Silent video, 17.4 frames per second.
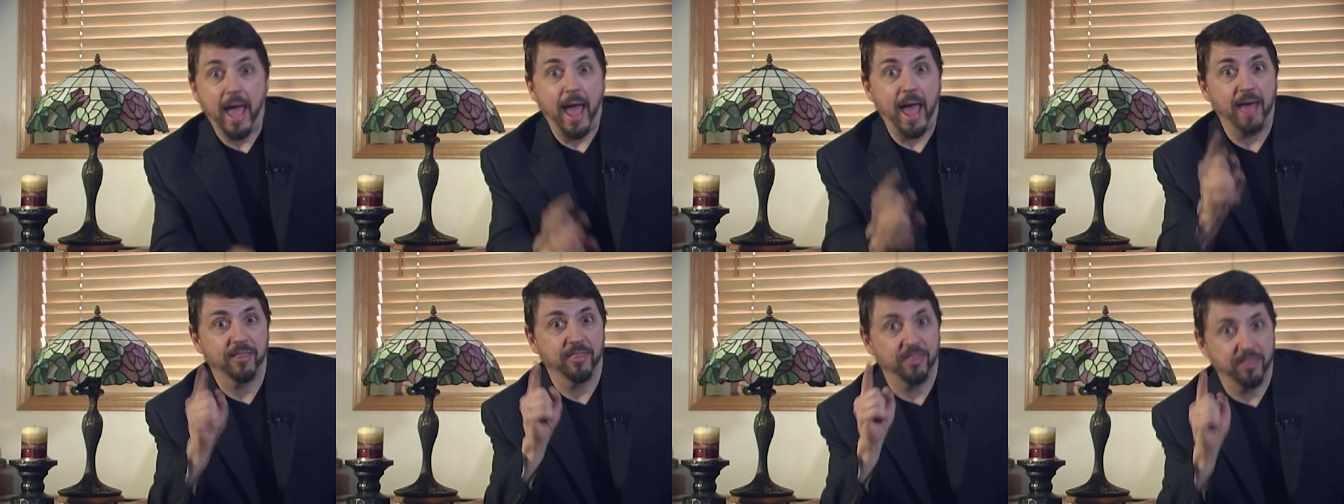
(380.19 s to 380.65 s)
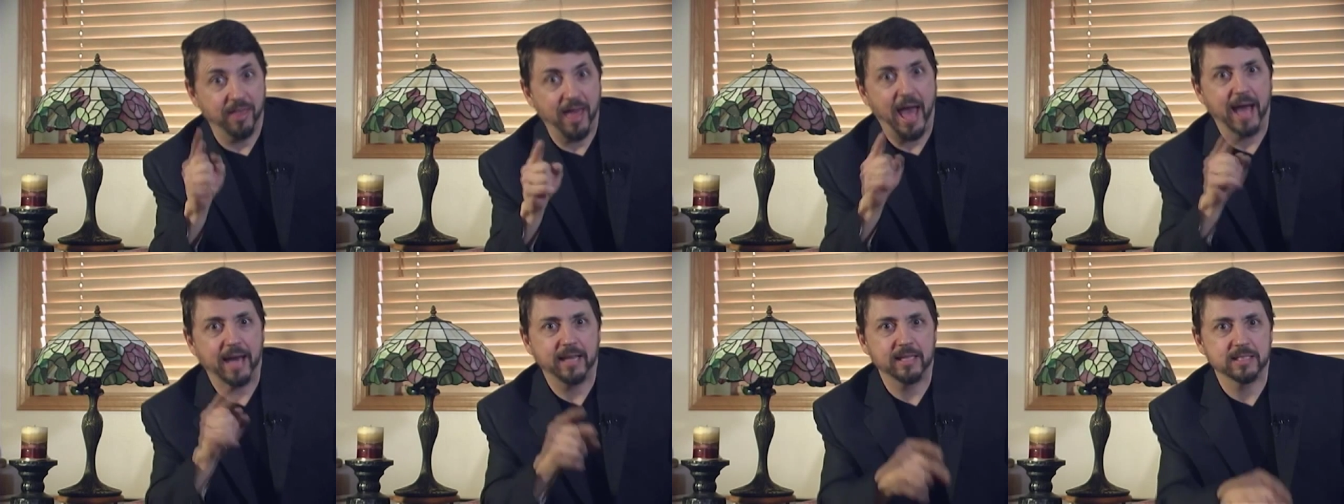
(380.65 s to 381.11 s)
And
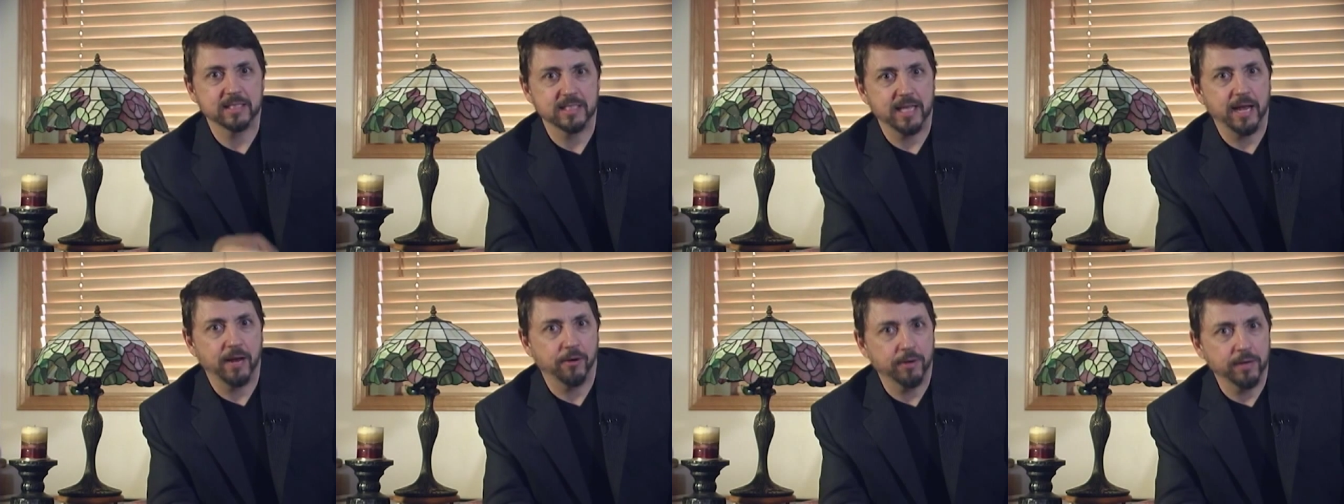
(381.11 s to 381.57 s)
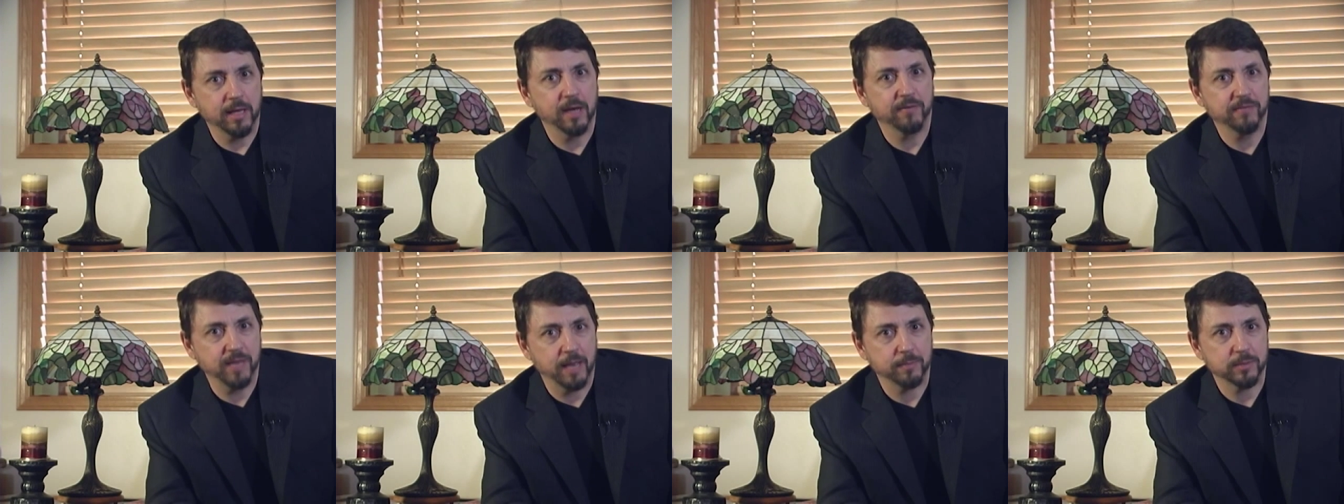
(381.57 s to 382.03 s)
that is the area
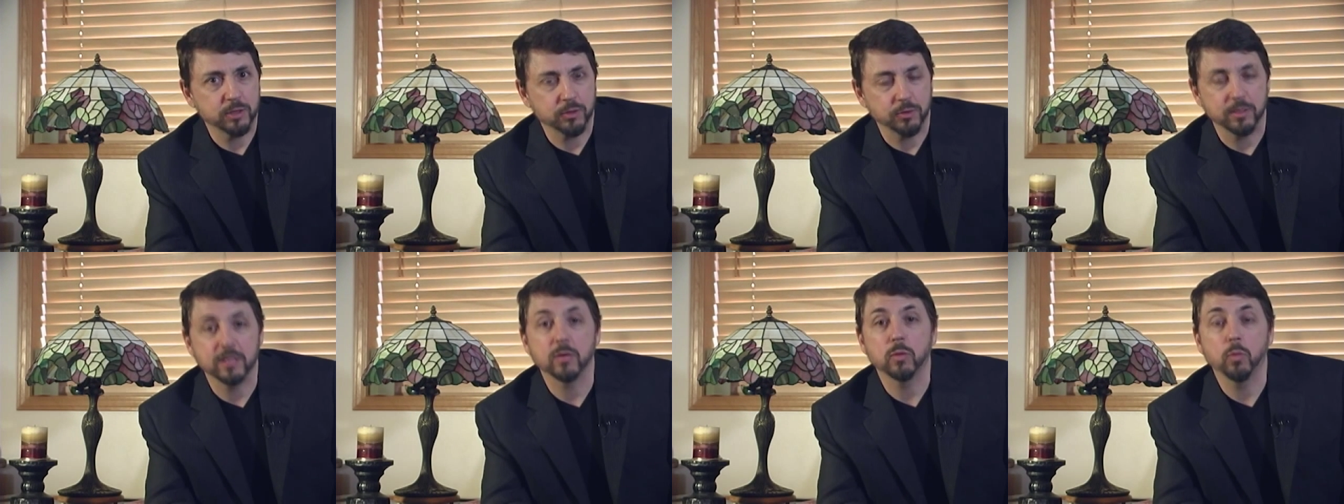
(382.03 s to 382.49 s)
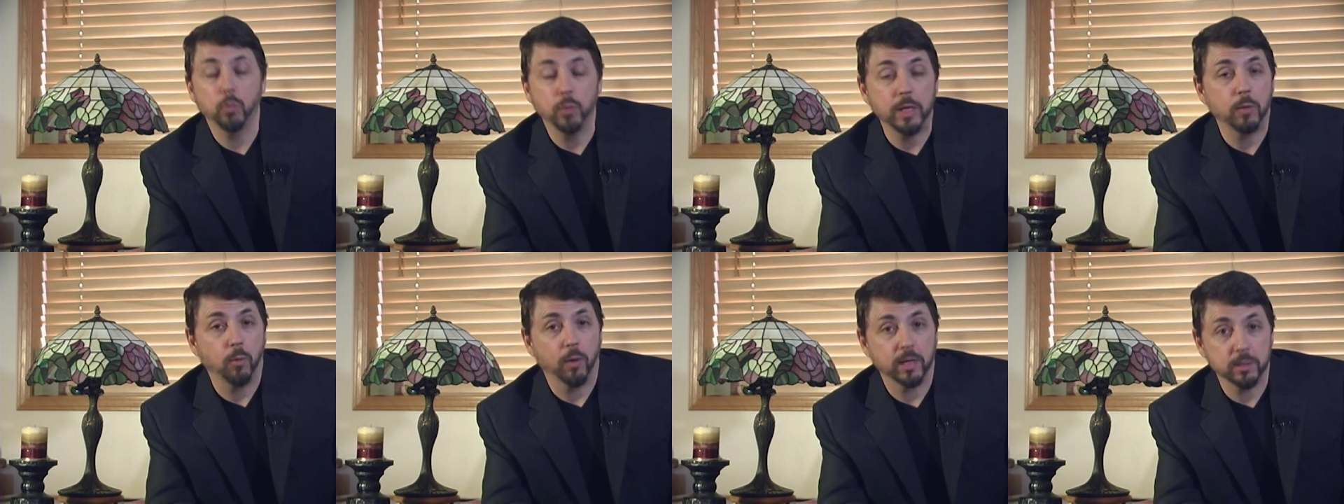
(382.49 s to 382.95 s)
of chemistry that
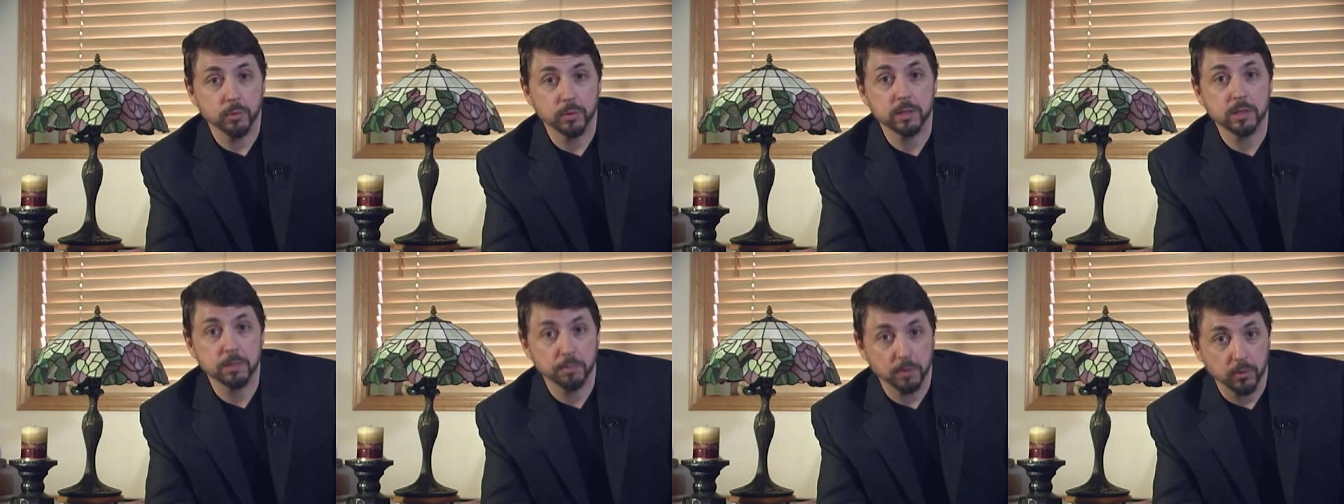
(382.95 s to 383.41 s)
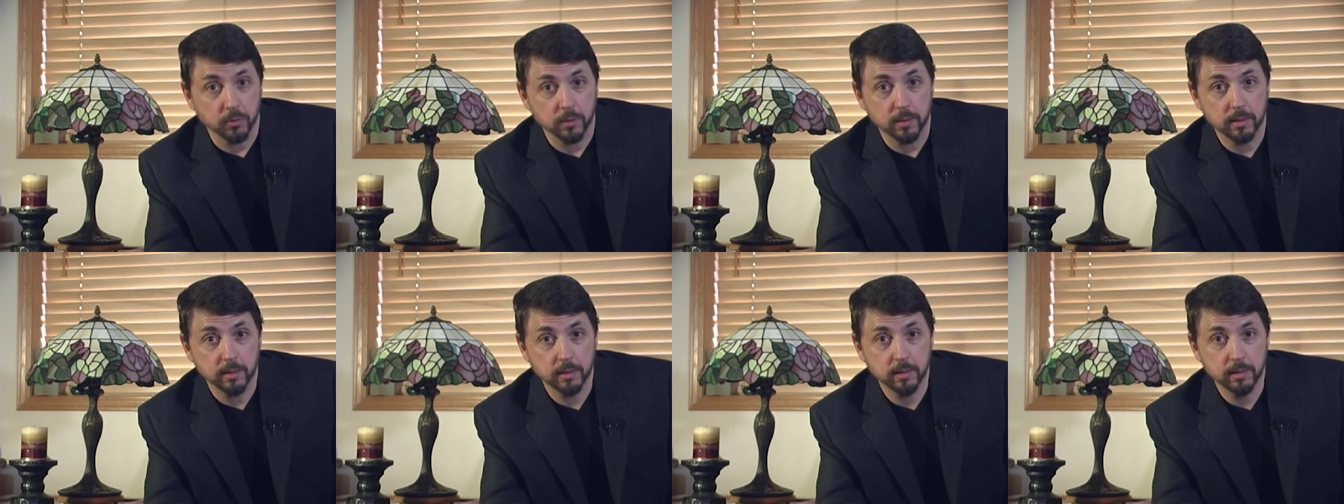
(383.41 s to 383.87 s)
we want to
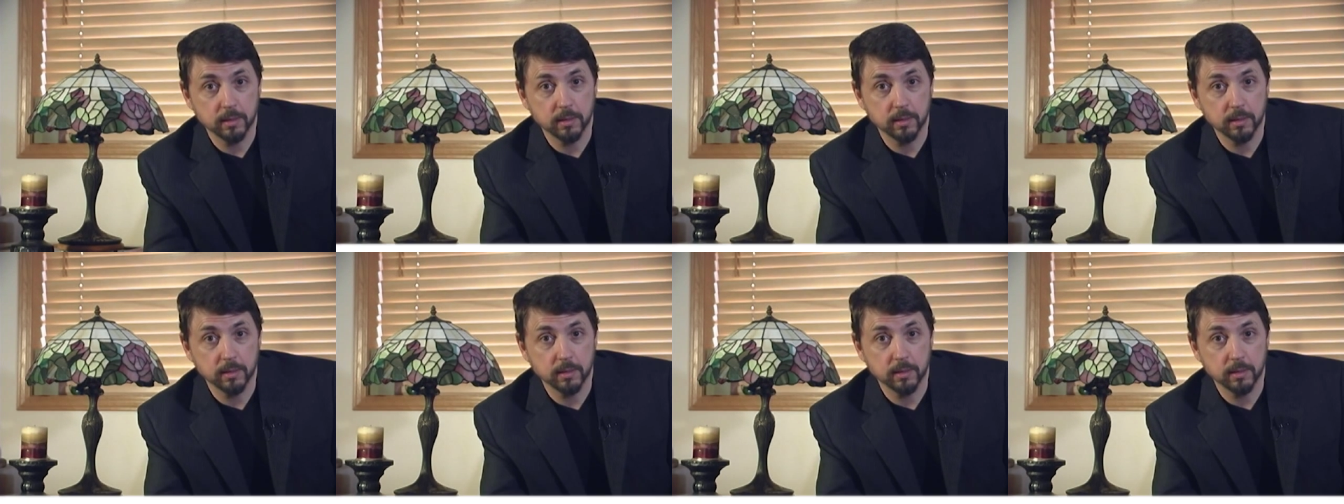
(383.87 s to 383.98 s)
explore.